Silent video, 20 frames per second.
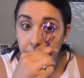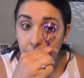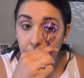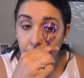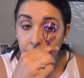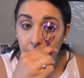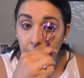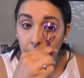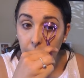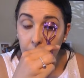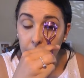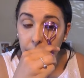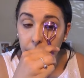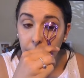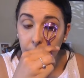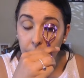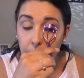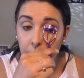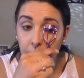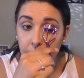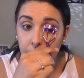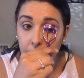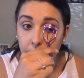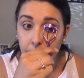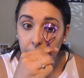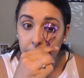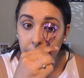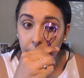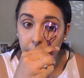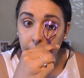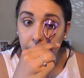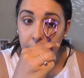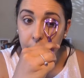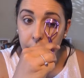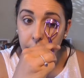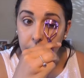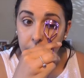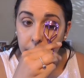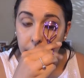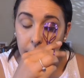Now, if you are going to buy foundation
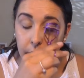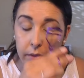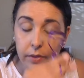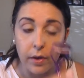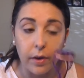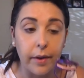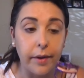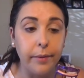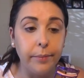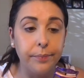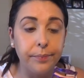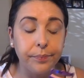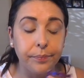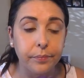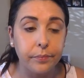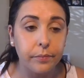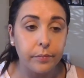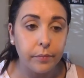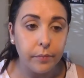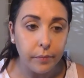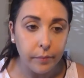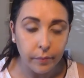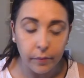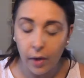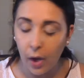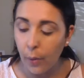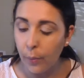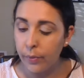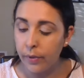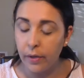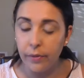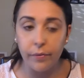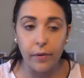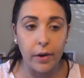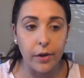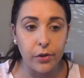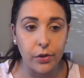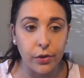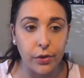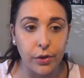for the first time, I would
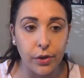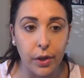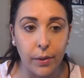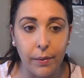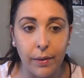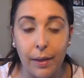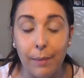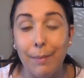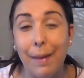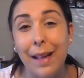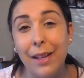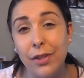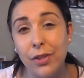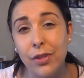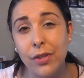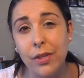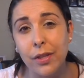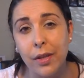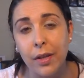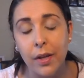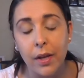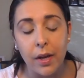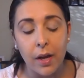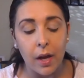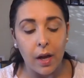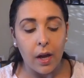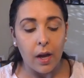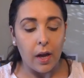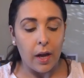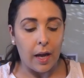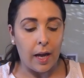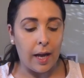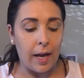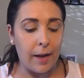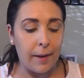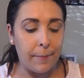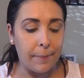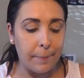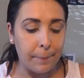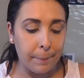advise you to go and get matched.
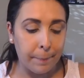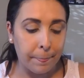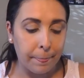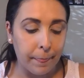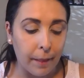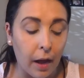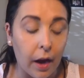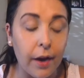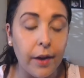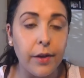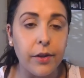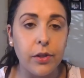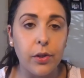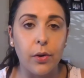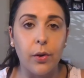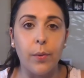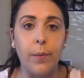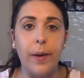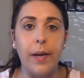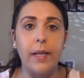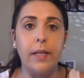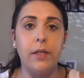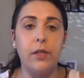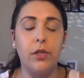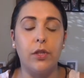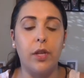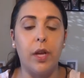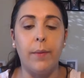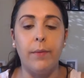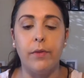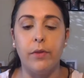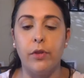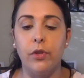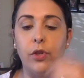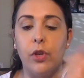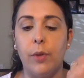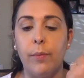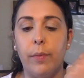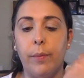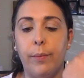I used to always just go into the
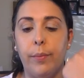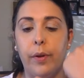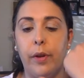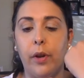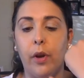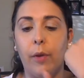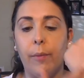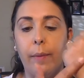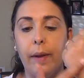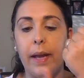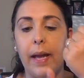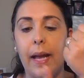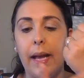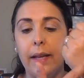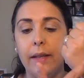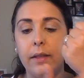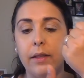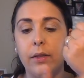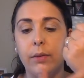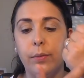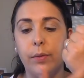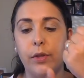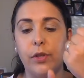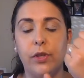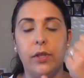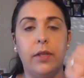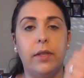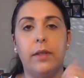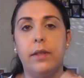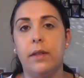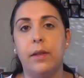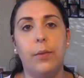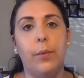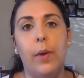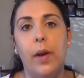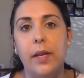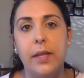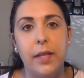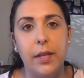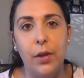shop and put it on my hand, which is the
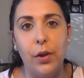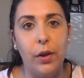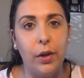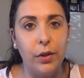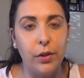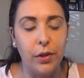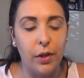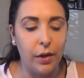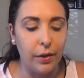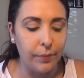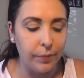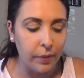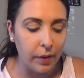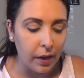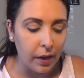worst thing you can do,